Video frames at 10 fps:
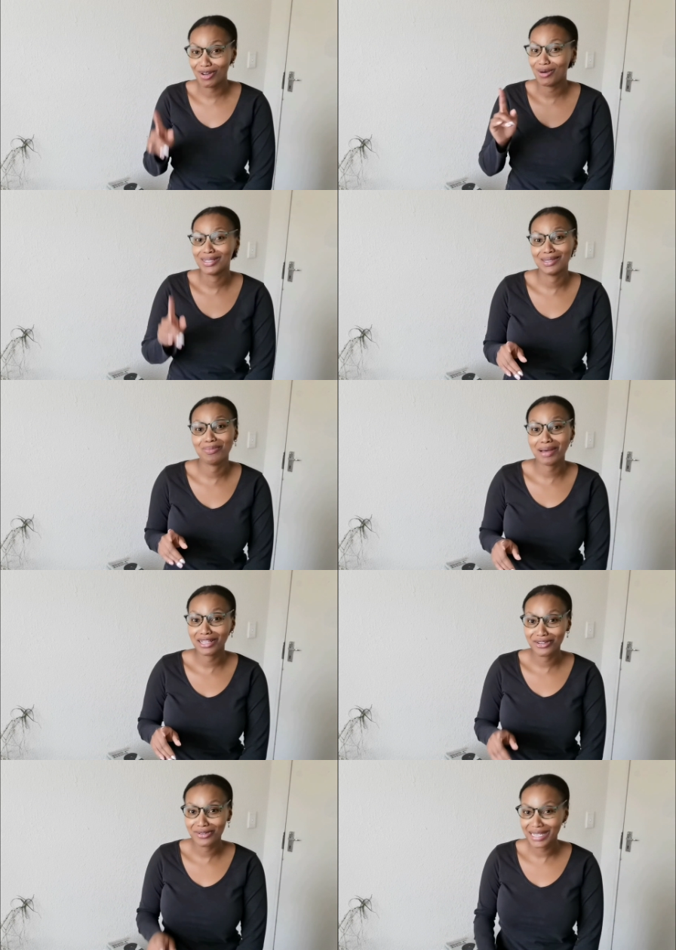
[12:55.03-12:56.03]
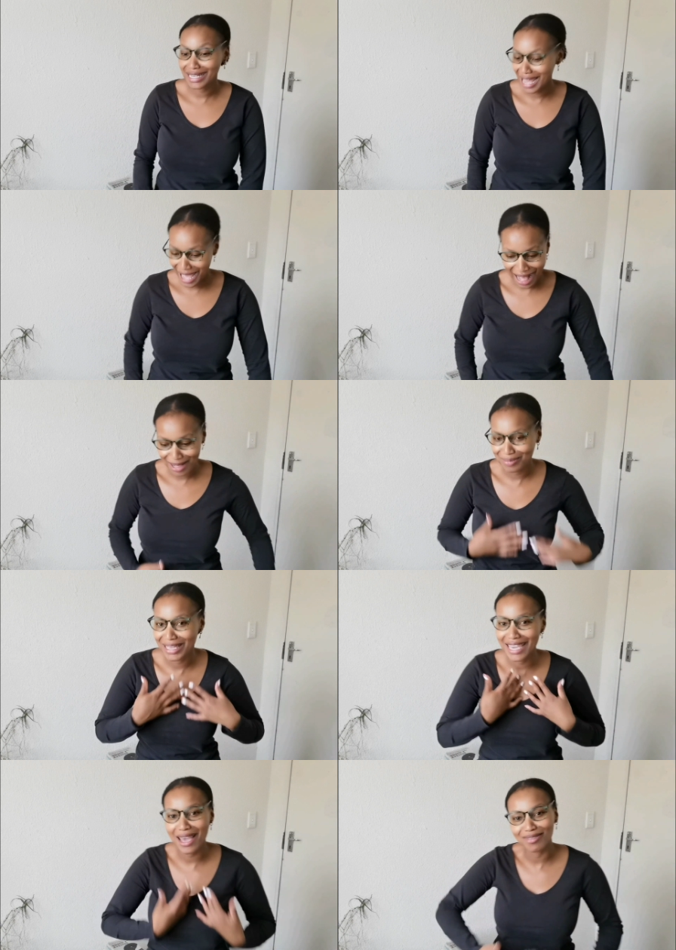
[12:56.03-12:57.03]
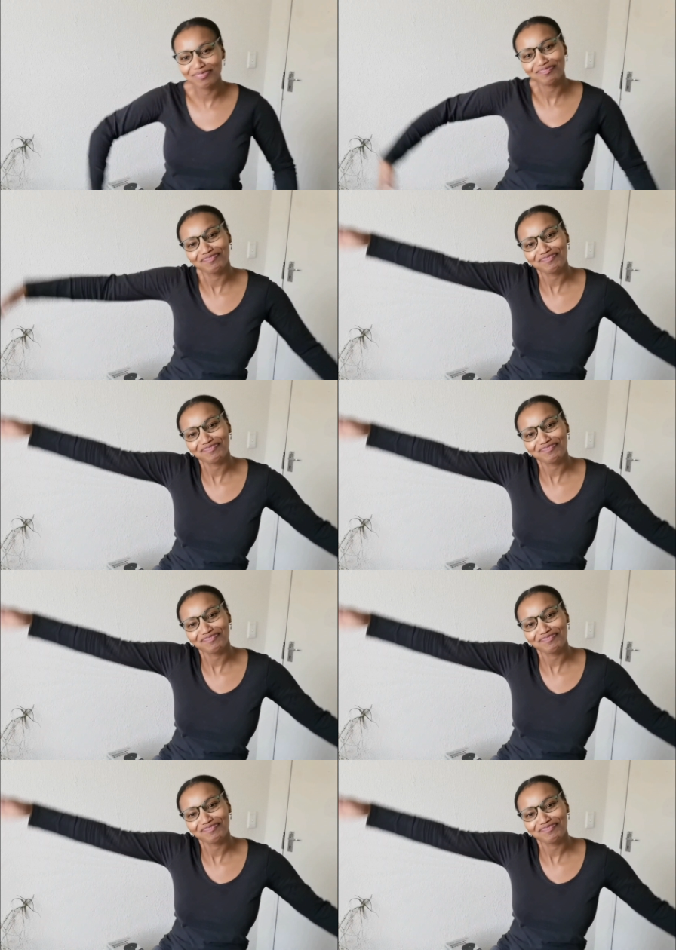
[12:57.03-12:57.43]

If I was a ballerina, I'll be here.